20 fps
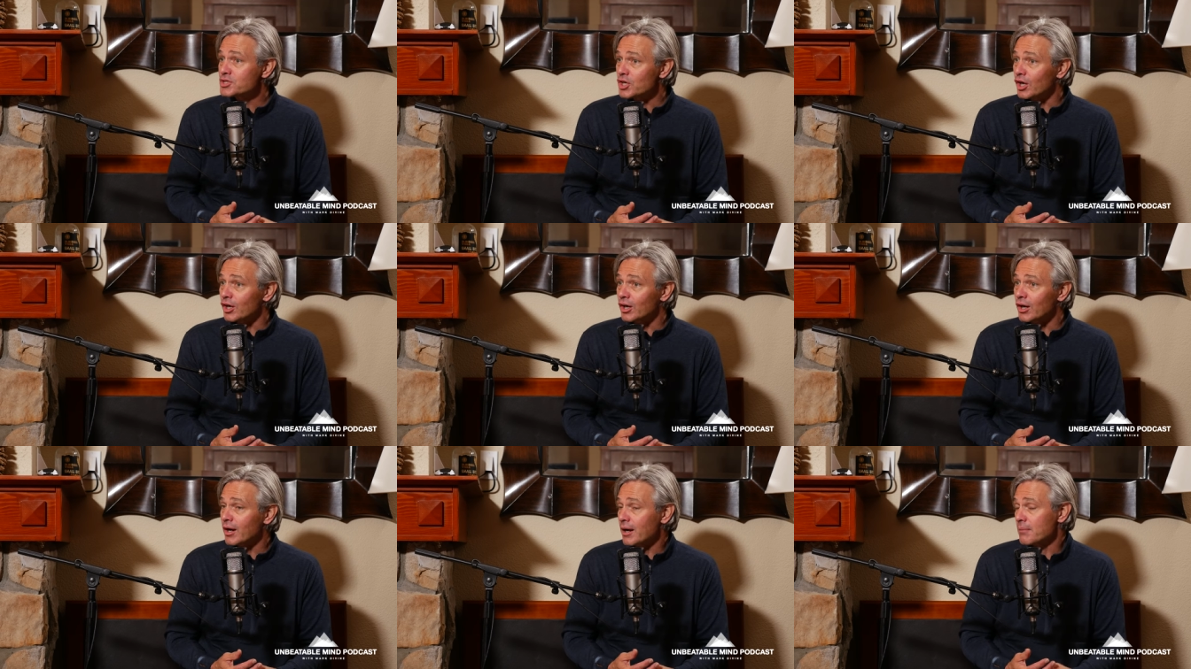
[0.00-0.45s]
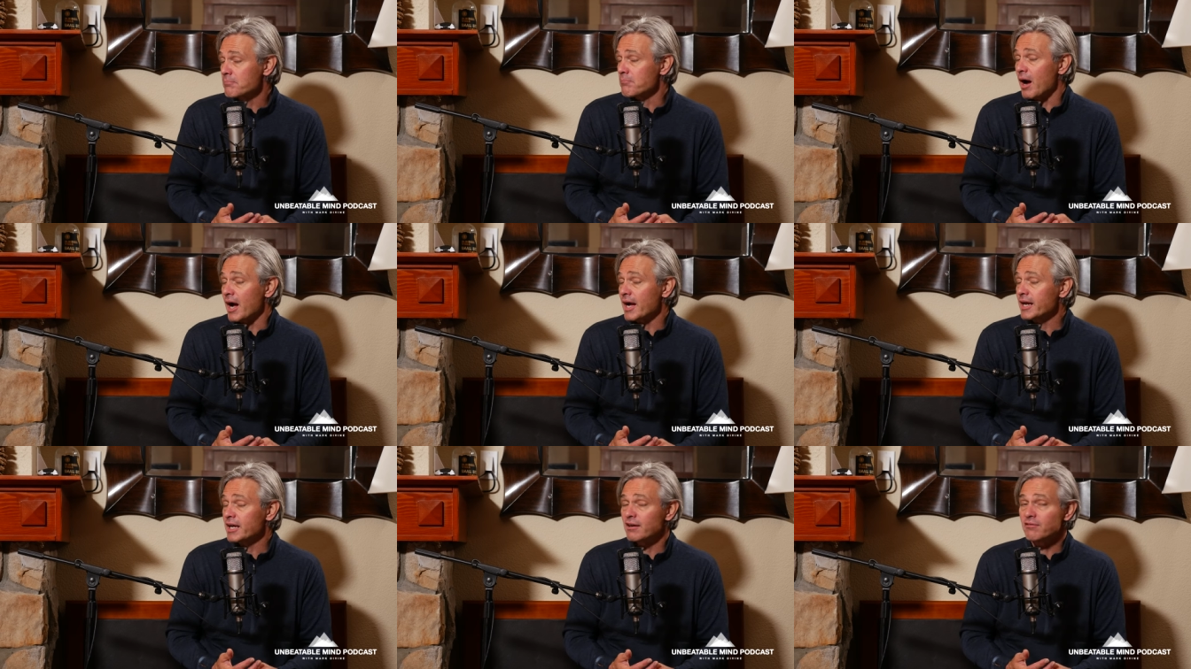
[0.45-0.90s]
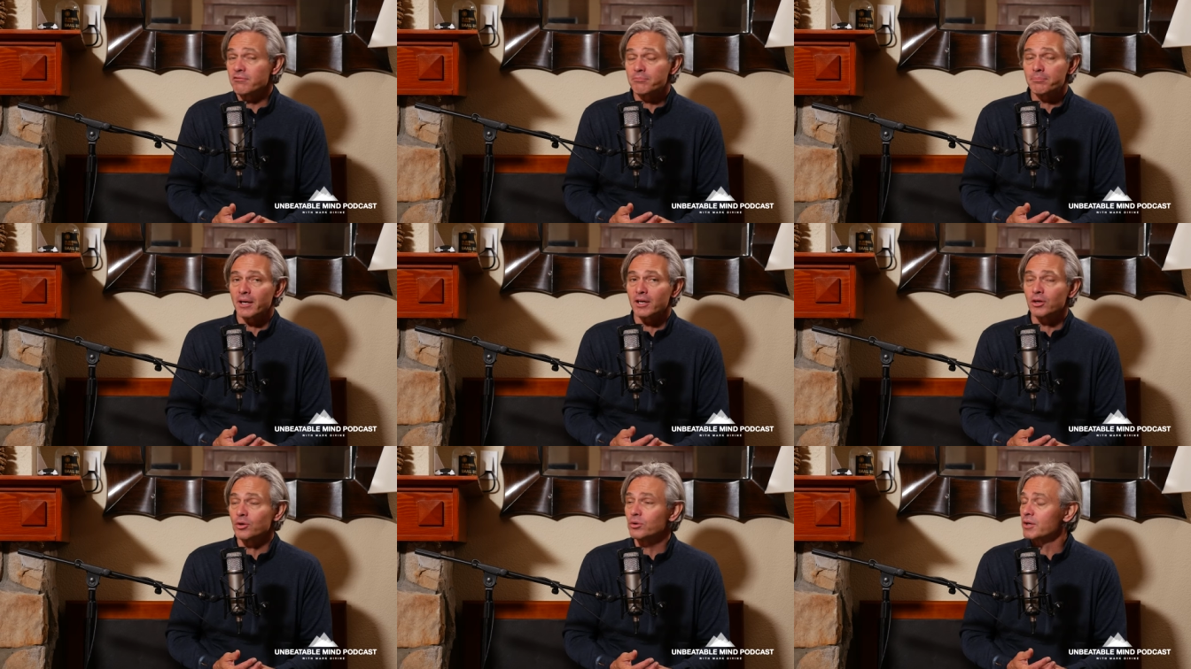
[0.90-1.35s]
Might have climbed I might have,
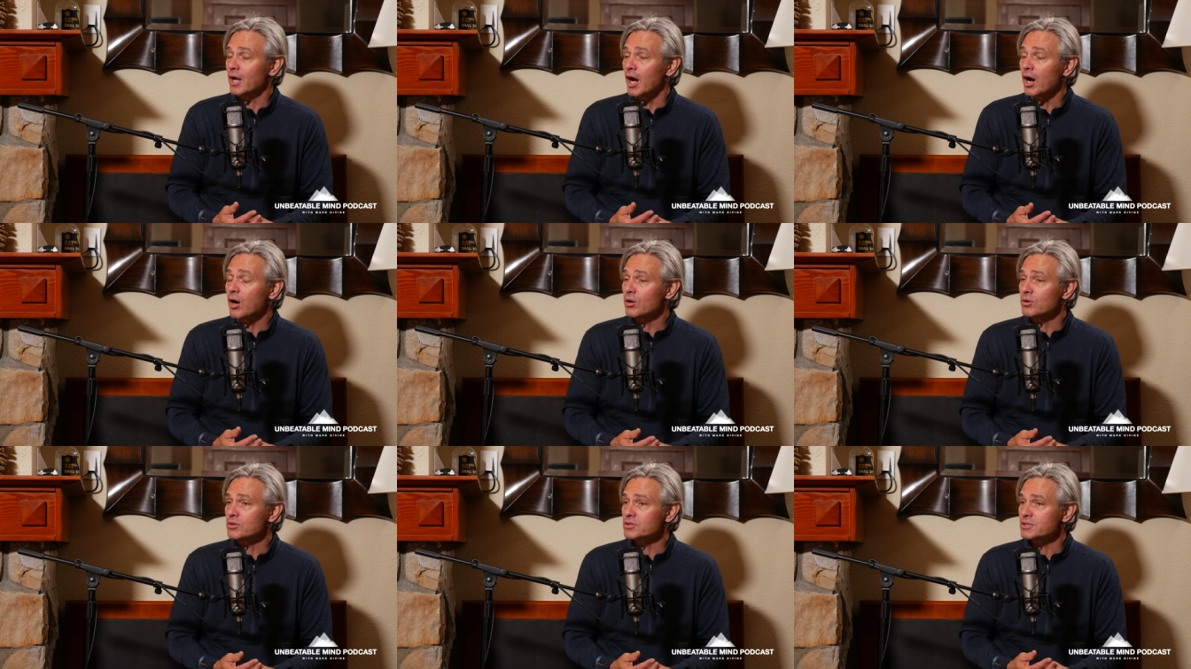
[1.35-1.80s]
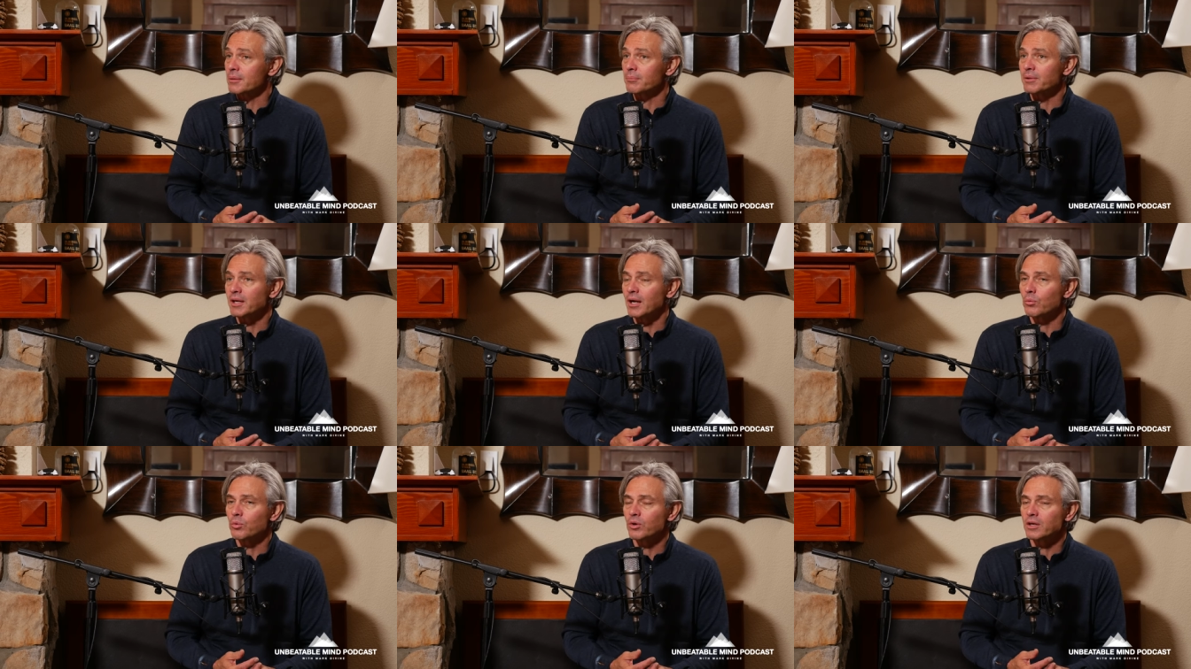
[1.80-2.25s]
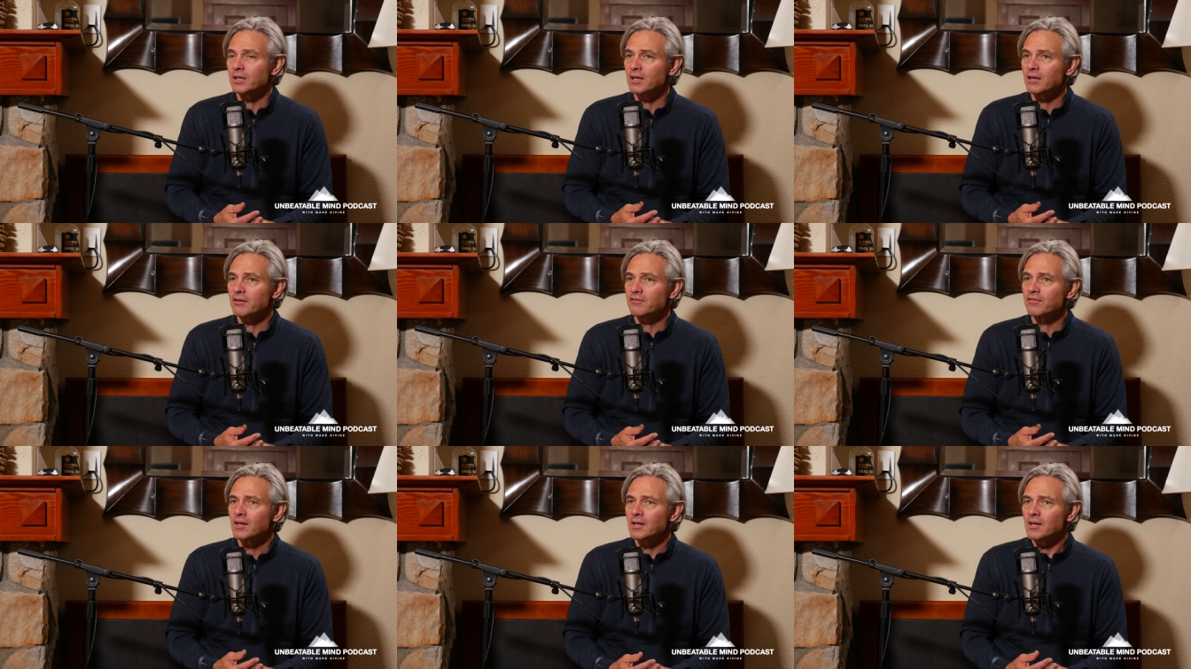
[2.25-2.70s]
but who knows? I mean, I wouldn't
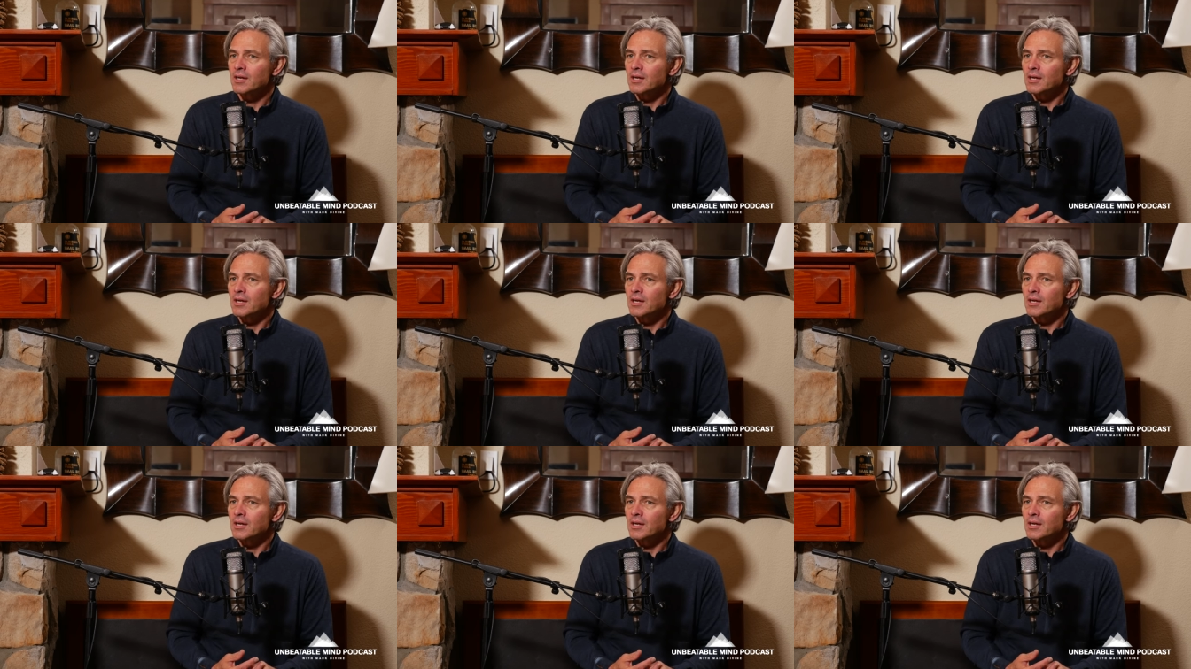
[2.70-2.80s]
have.